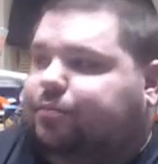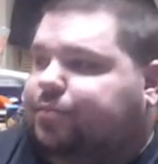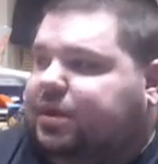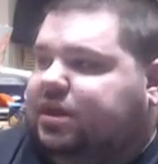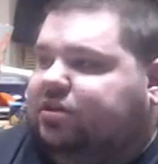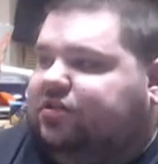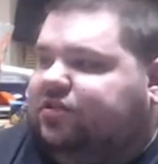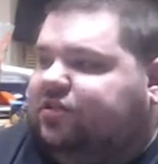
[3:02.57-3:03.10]

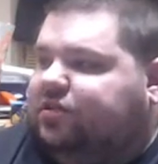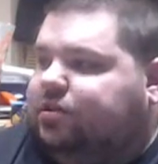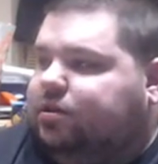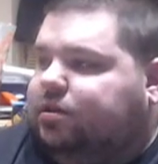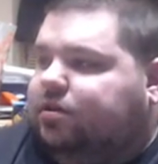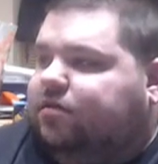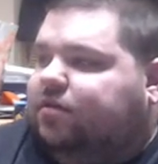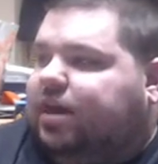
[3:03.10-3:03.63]
beach
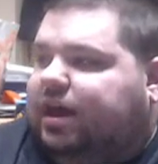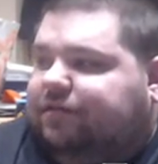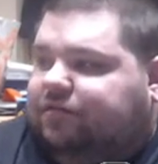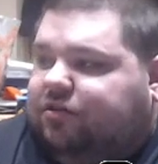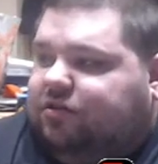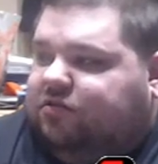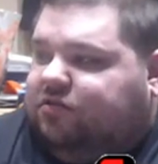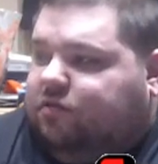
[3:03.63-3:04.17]

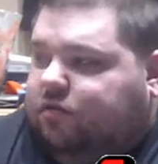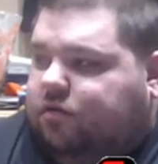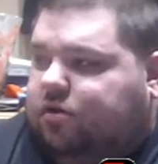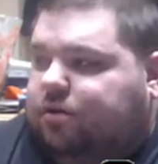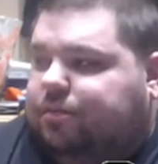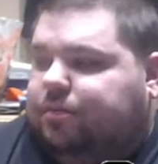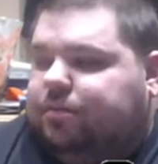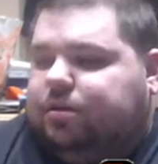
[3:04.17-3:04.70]
after a
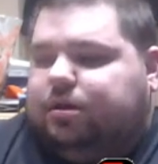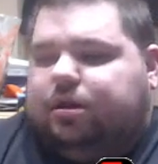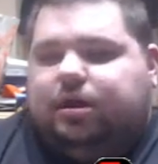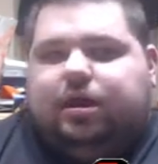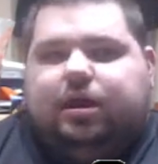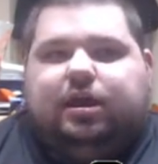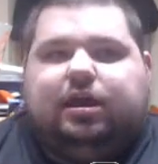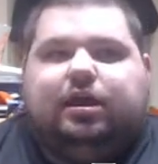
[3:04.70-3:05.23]
storm
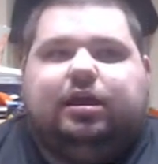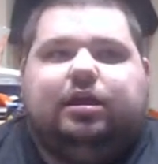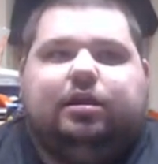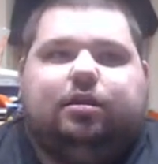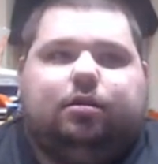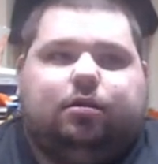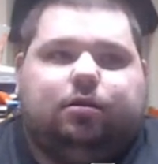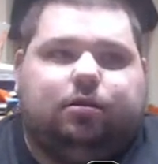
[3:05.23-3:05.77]

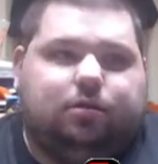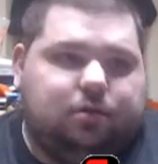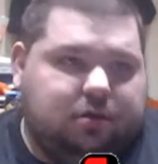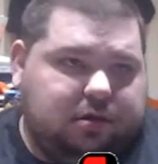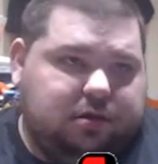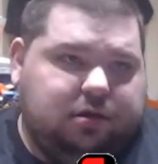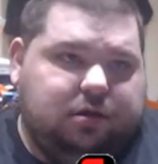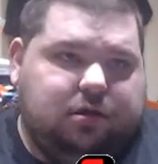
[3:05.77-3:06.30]
and
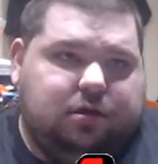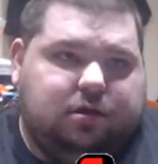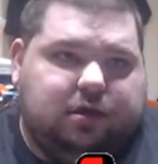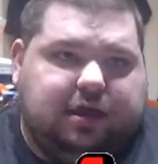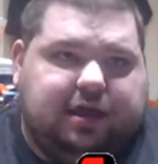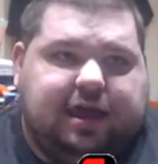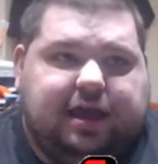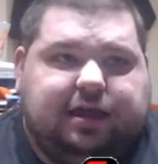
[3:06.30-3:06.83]

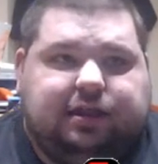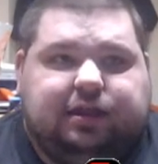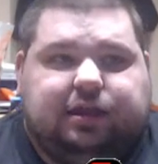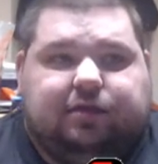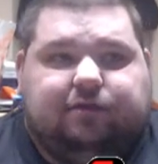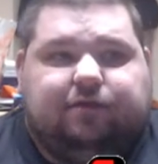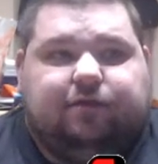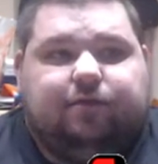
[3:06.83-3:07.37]
he can't
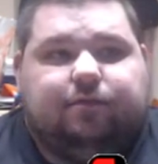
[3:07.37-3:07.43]
leave.